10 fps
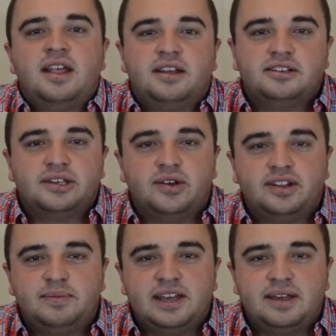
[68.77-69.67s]
there is going
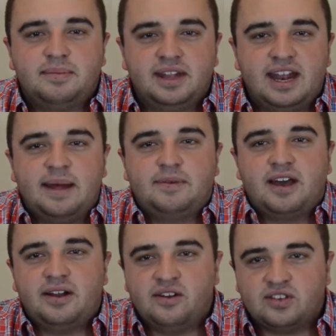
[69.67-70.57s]
to be a complete
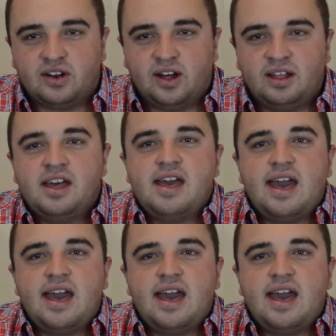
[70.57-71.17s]
Epcot overhaul.